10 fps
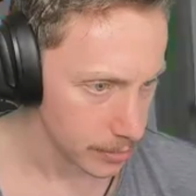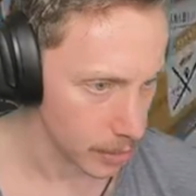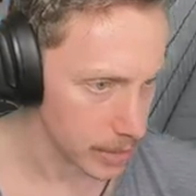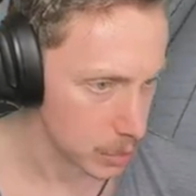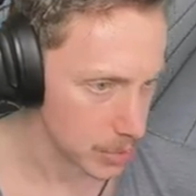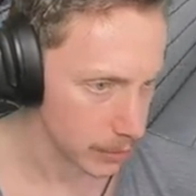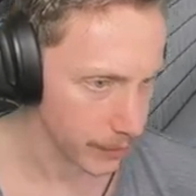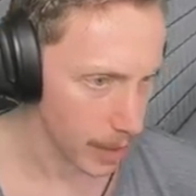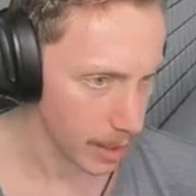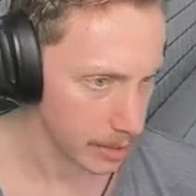No, he's also
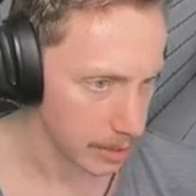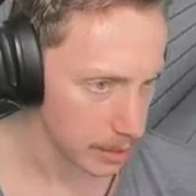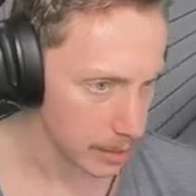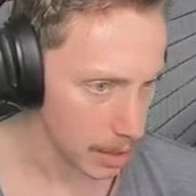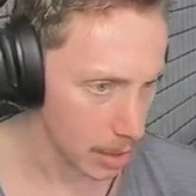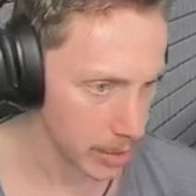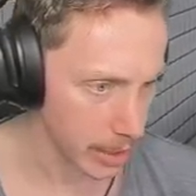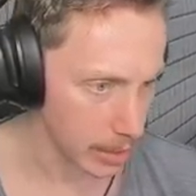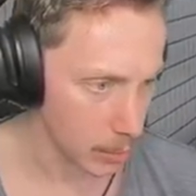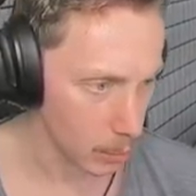fine.
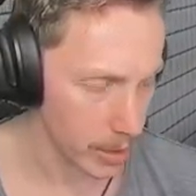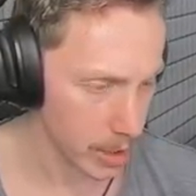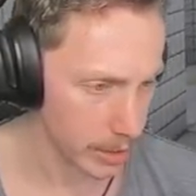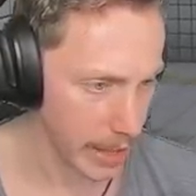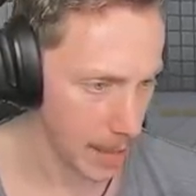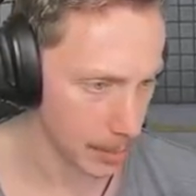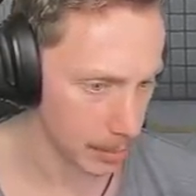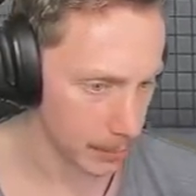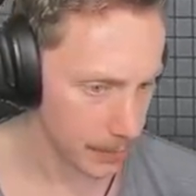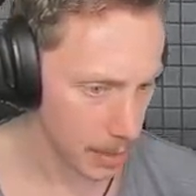Okay, we're going to
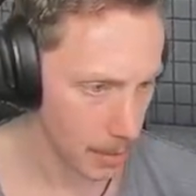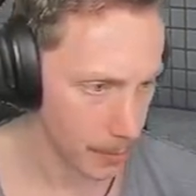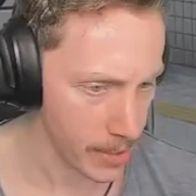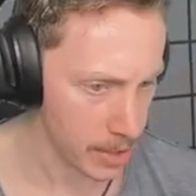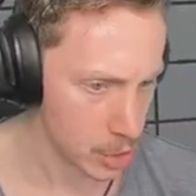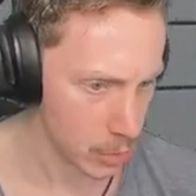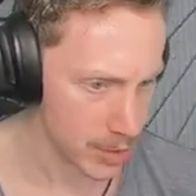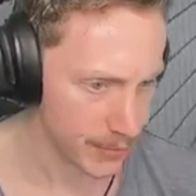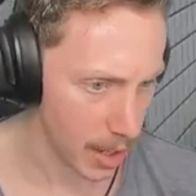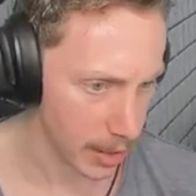gamble. I'm pretty sure
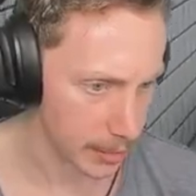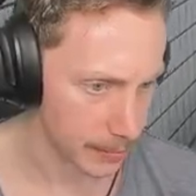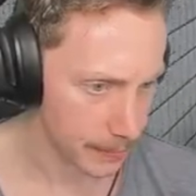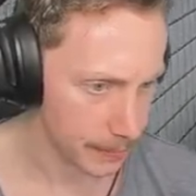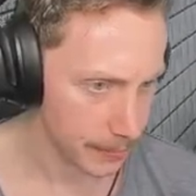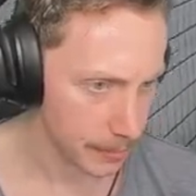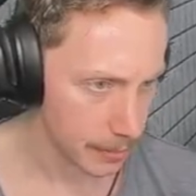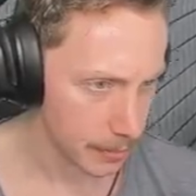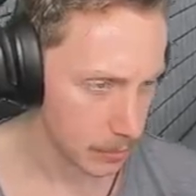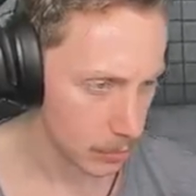it's fine.
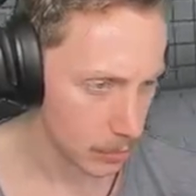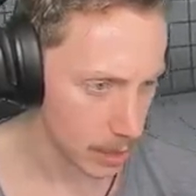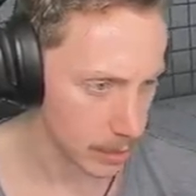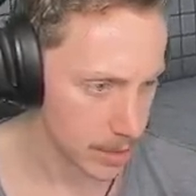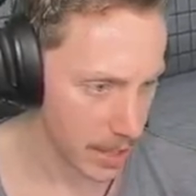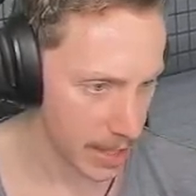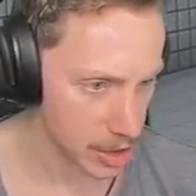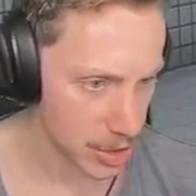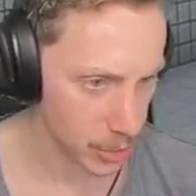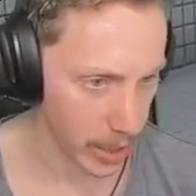Unless the
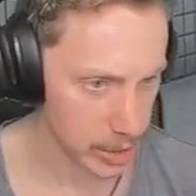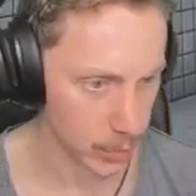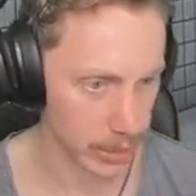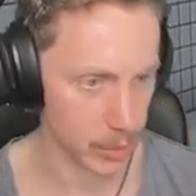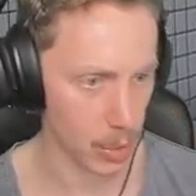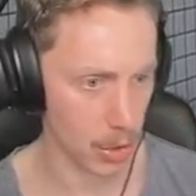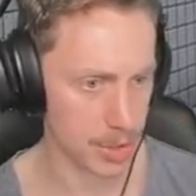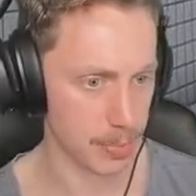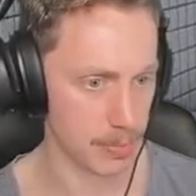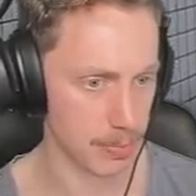hatches are actually in the wrong
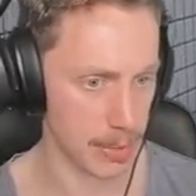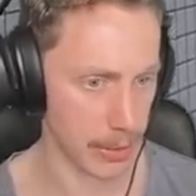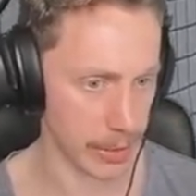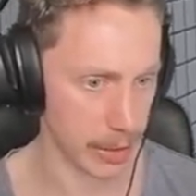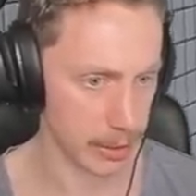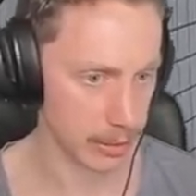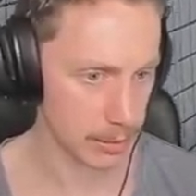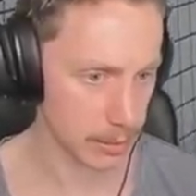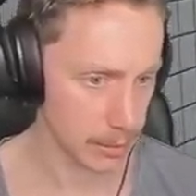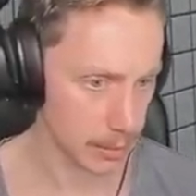area.
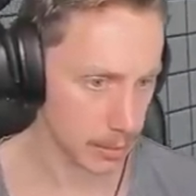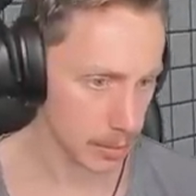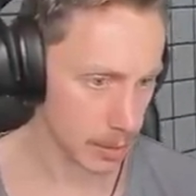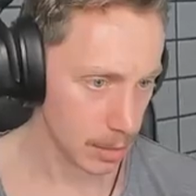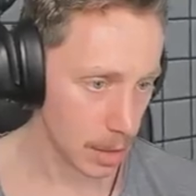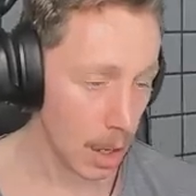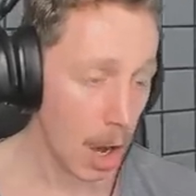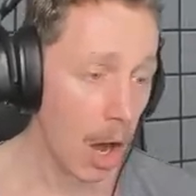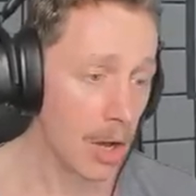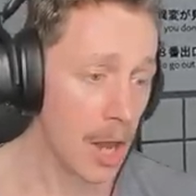
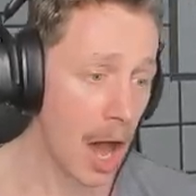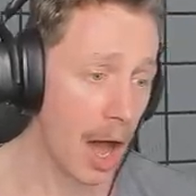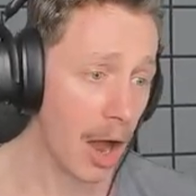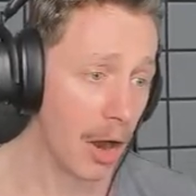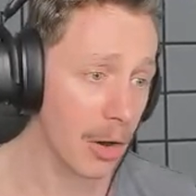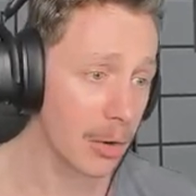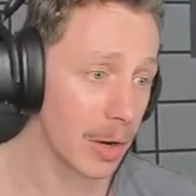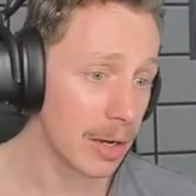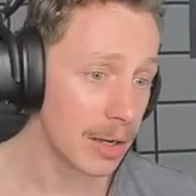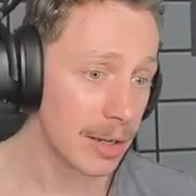Oh
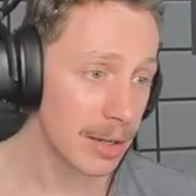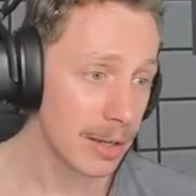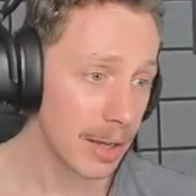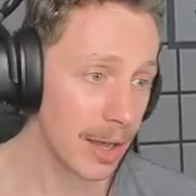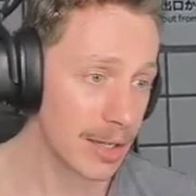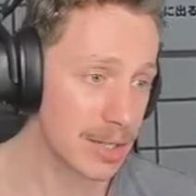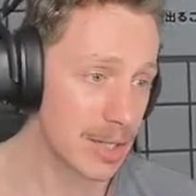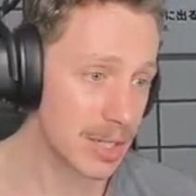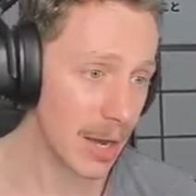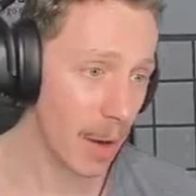no! Exit
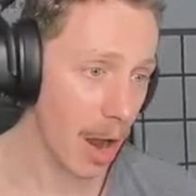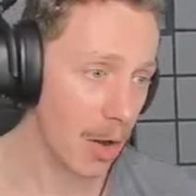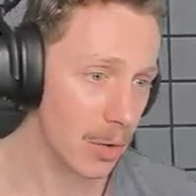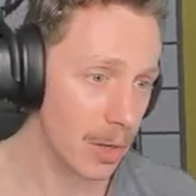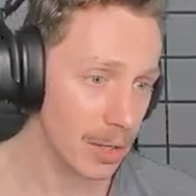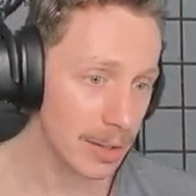zero!